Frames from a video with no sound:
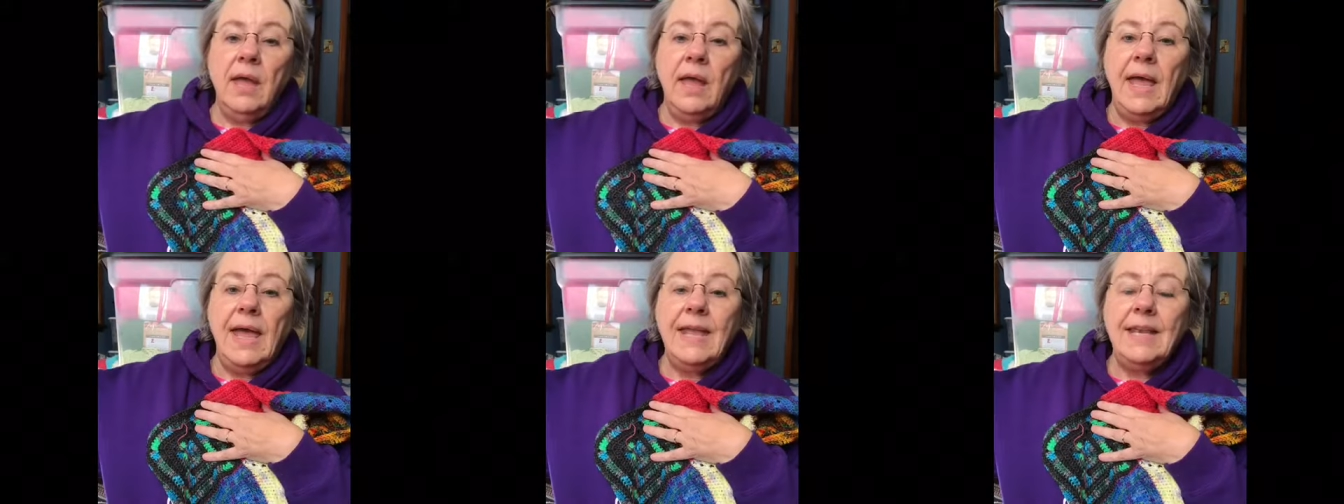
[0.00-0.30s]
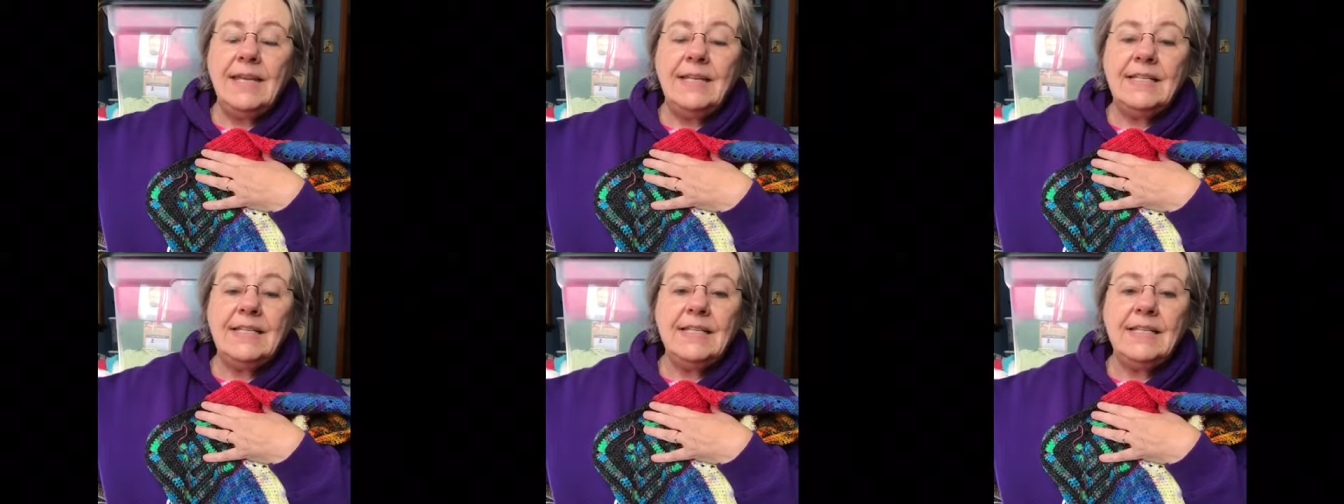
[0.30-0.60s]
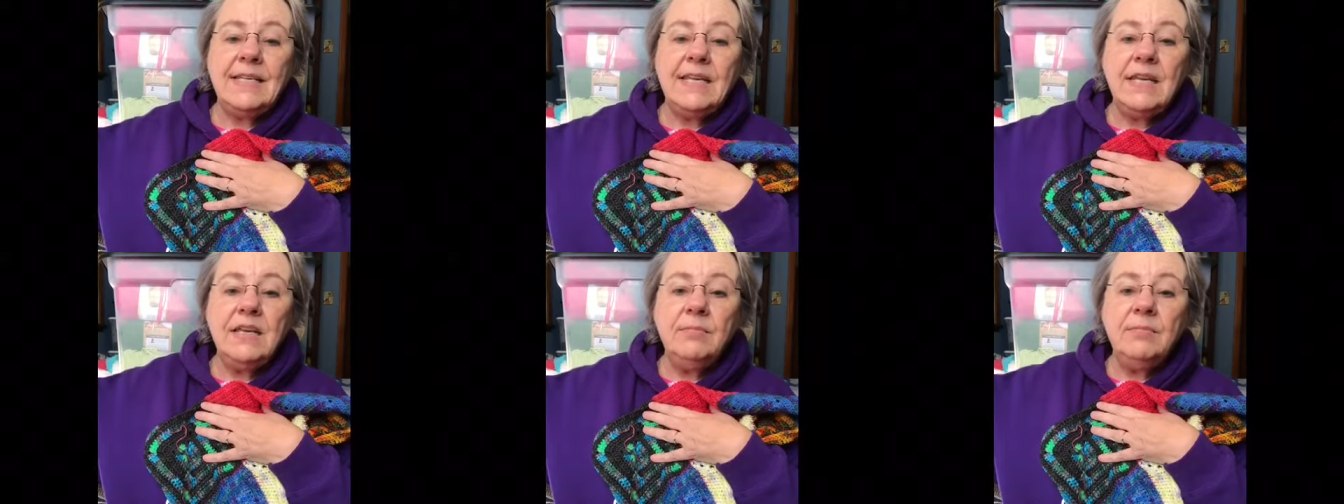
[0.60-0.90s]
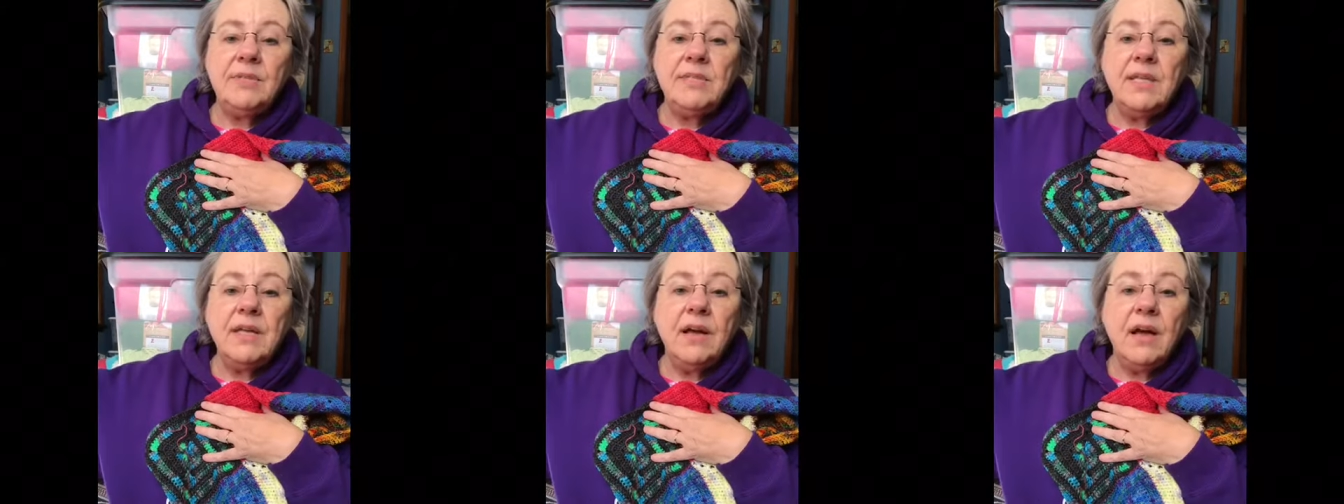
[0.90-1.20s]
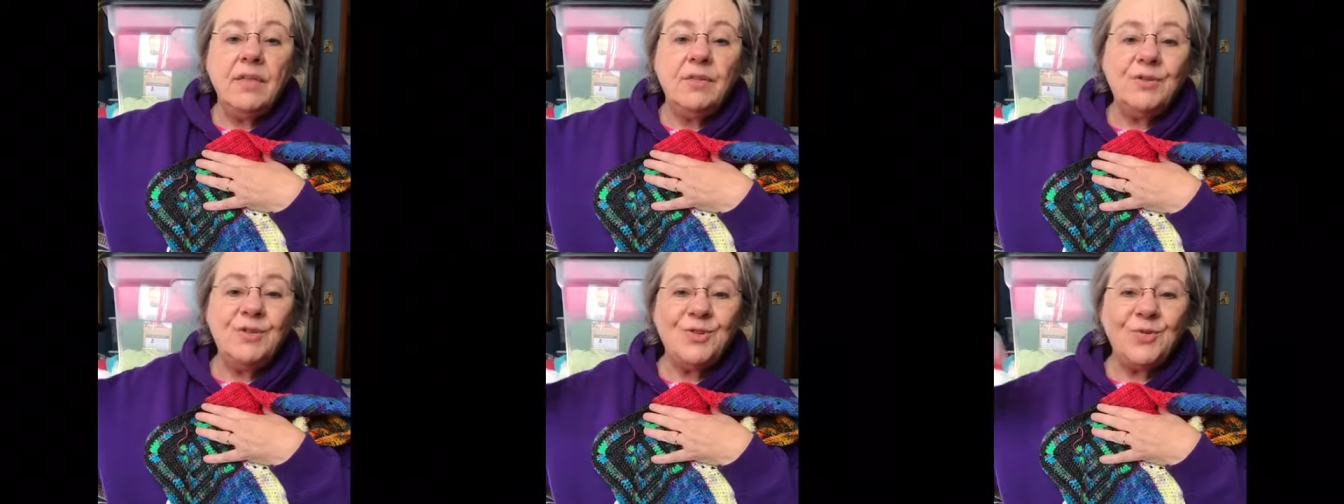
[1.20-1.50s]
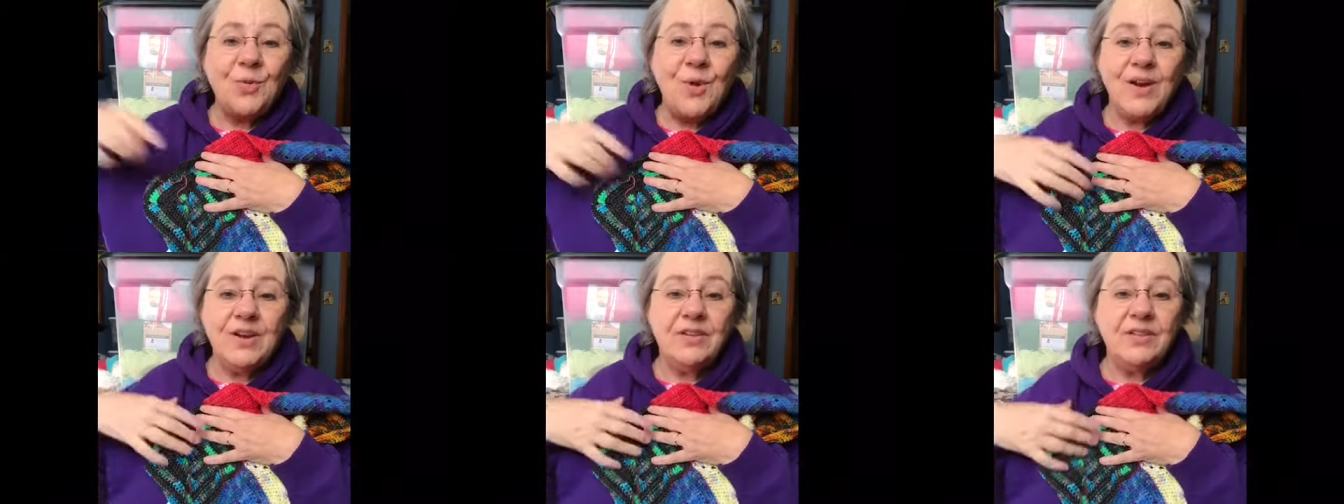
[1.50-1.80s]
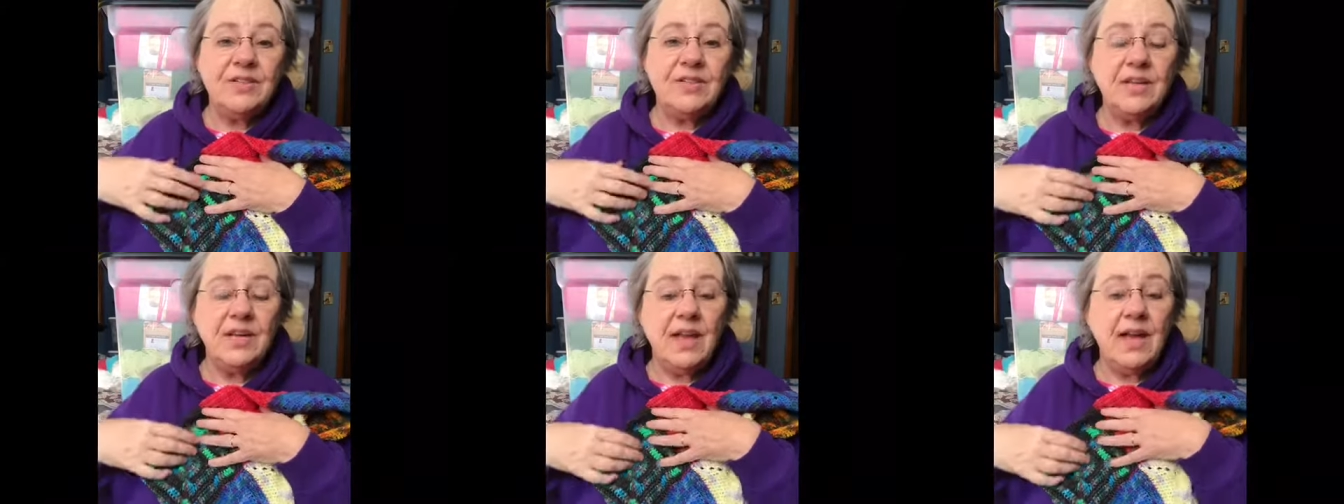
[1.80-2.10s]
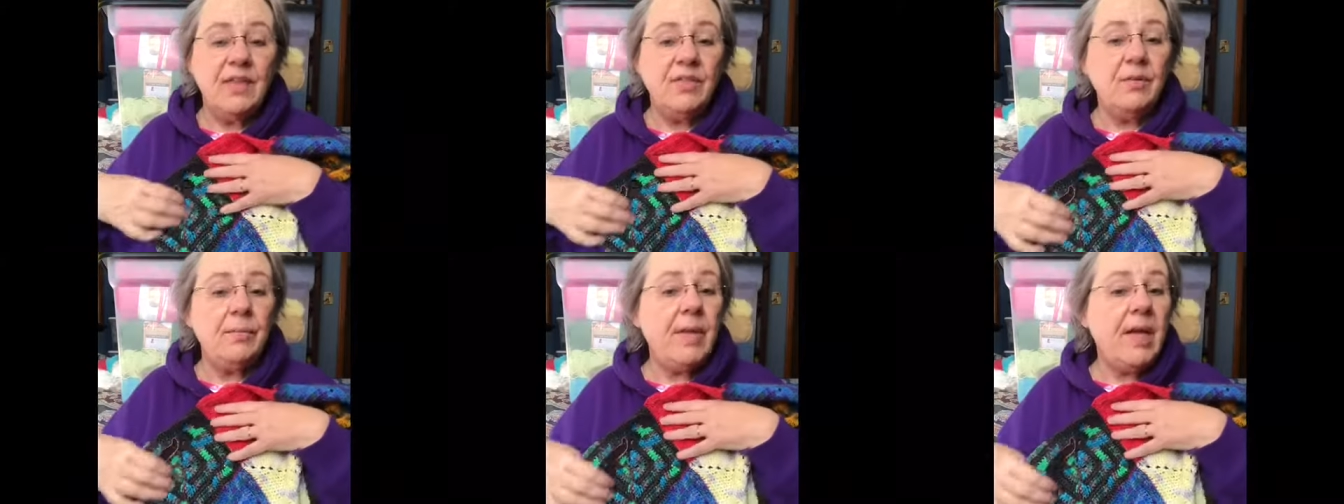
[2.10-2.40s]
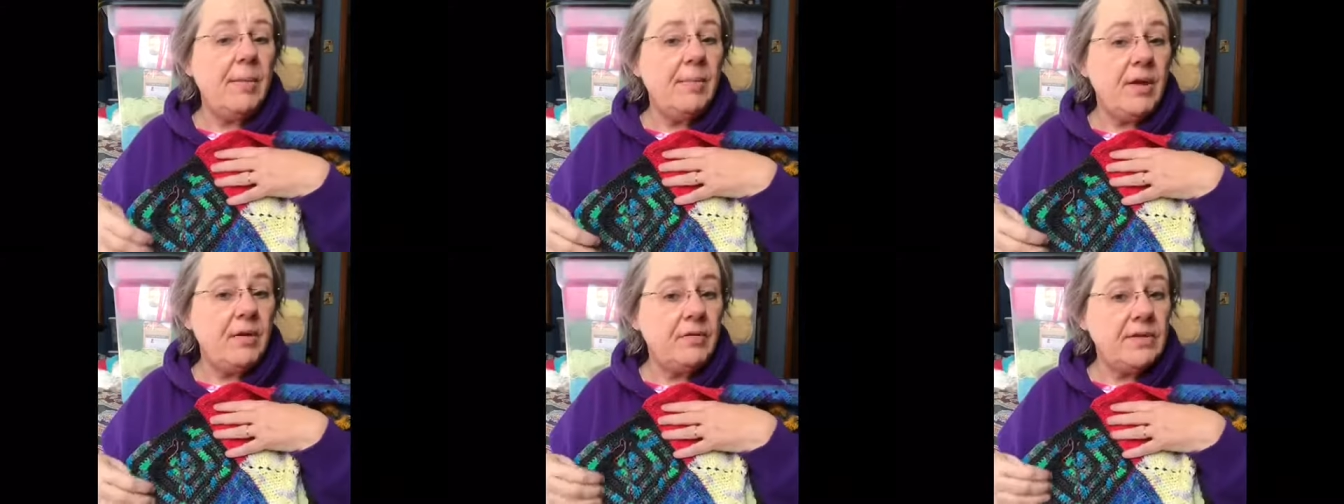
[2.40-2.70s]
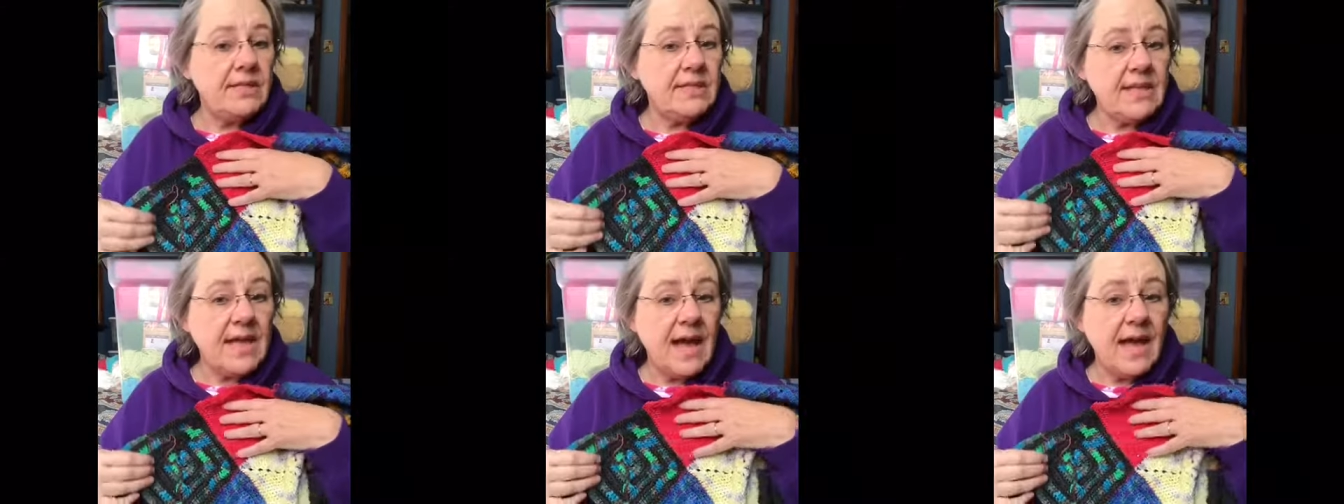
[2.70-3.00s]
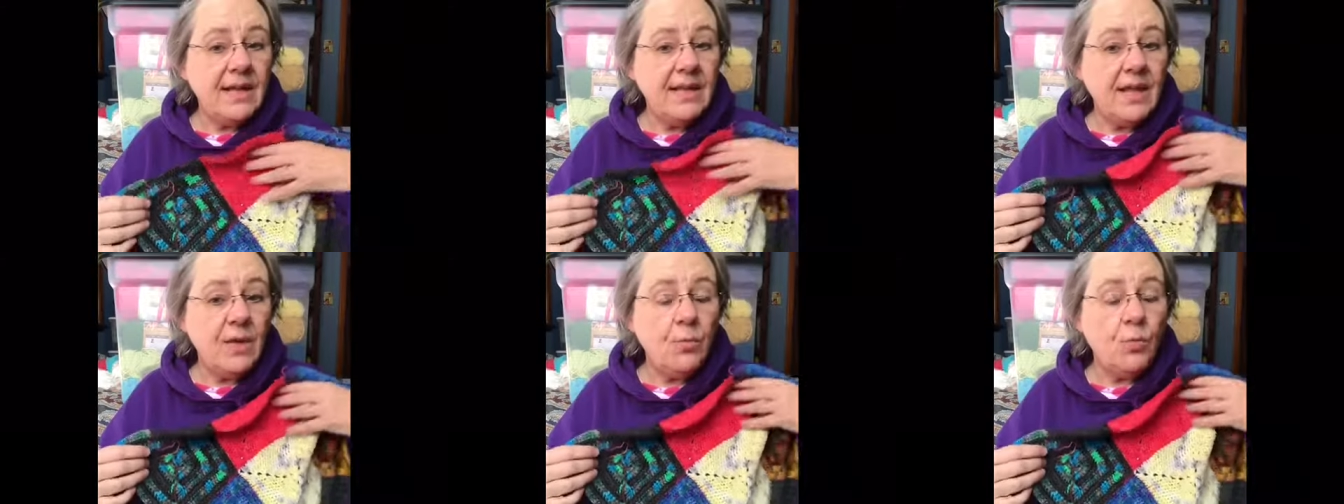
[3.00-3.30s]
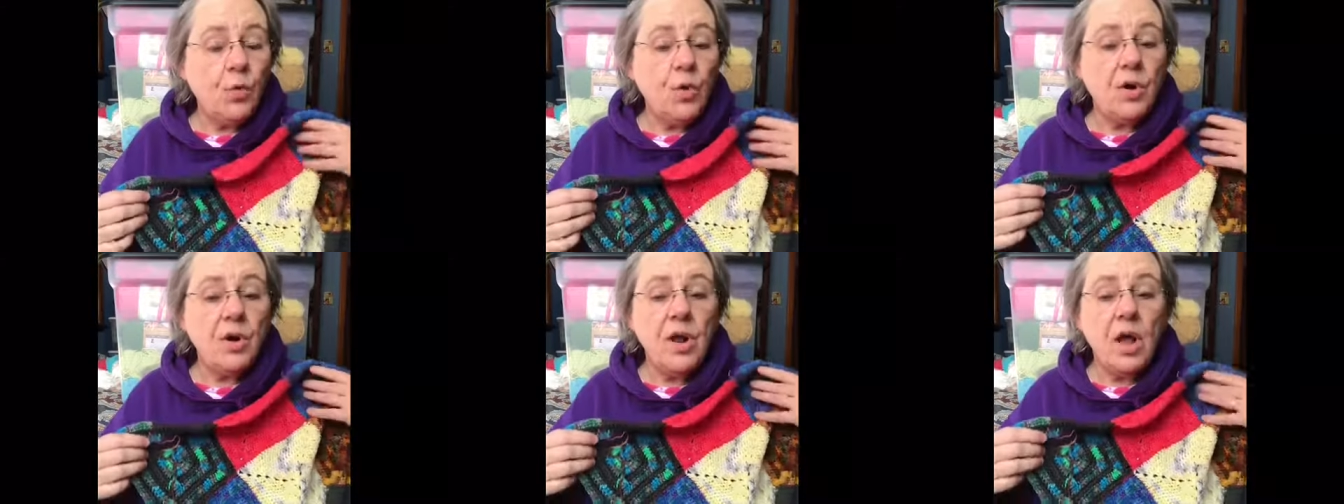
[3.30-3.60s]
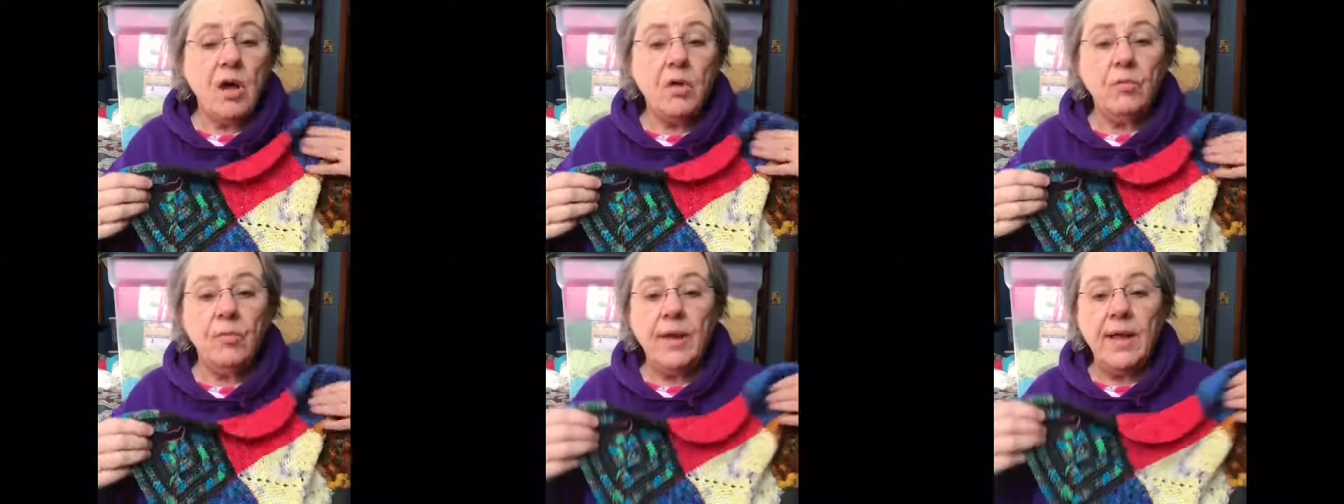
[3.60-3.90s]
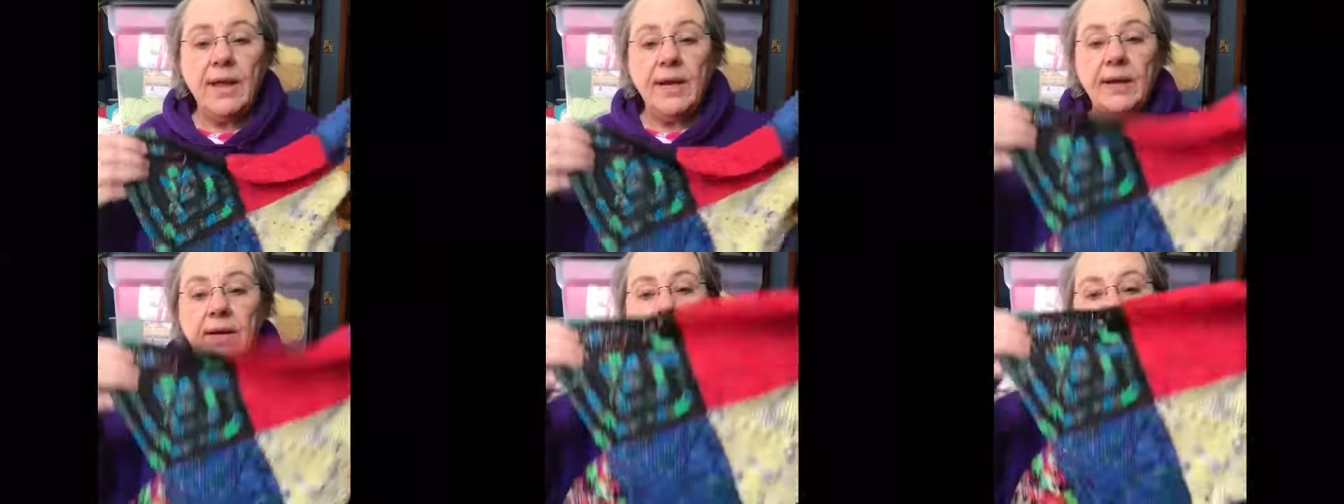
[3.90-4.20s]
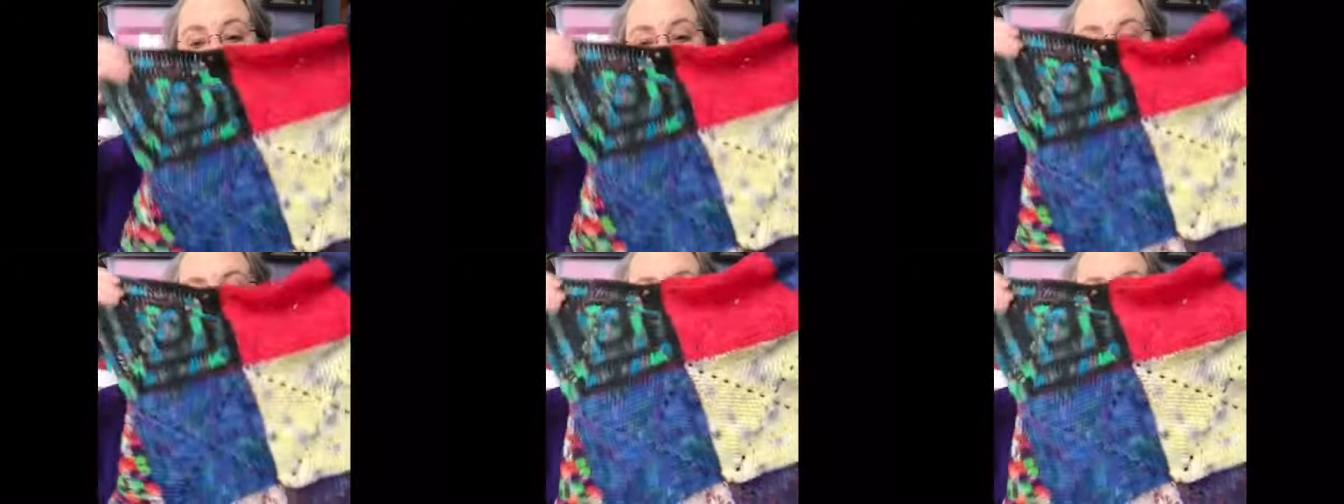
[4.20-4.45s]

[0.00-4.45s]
and it seams the other squares together maybe on a side they weren't already.